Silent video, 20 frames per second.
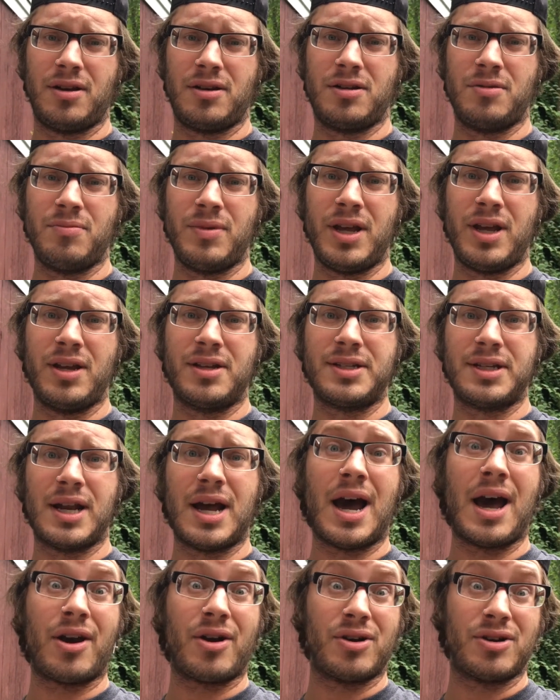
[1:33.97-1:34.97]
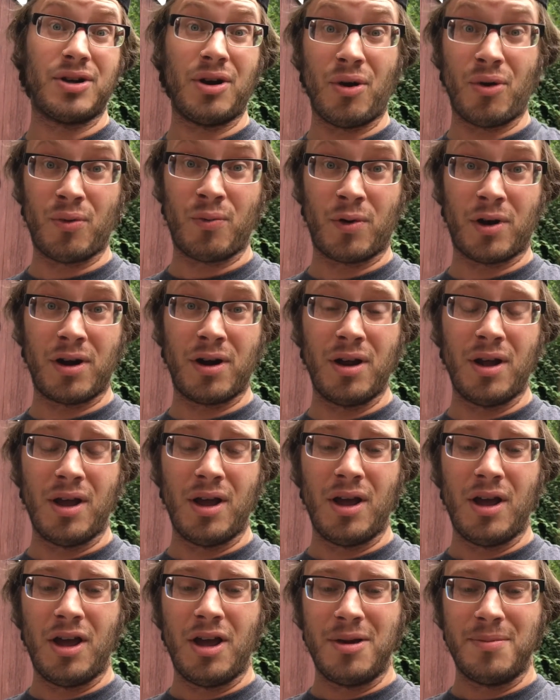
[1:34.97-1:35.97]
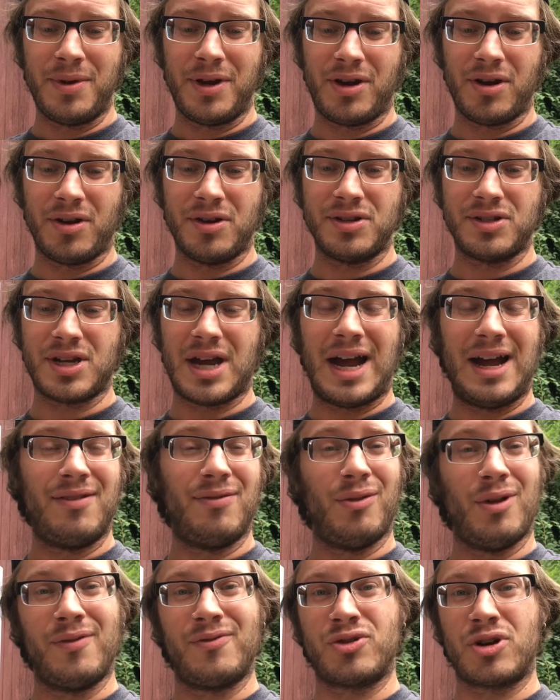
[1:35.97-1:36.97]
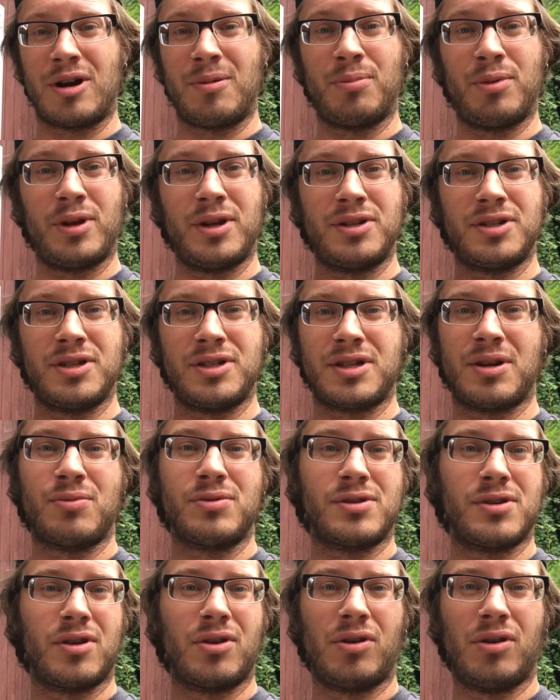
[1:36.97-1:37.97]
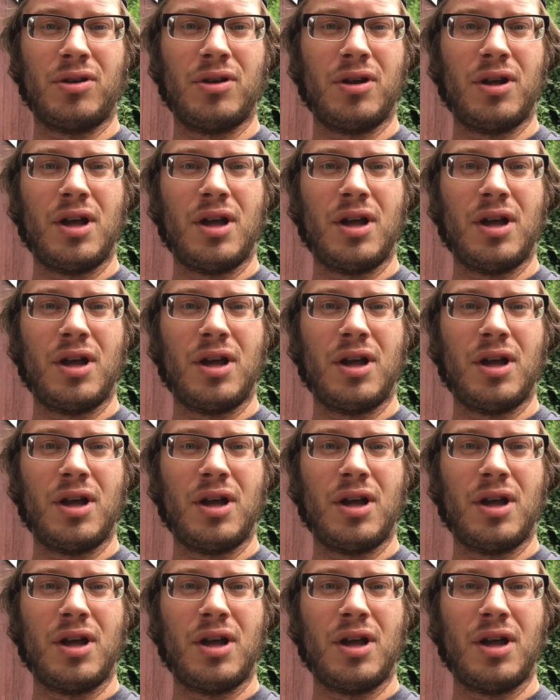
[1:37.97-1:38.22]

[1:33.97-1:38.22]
to me, it's an honor to own one because I've loved trampolines since I was little.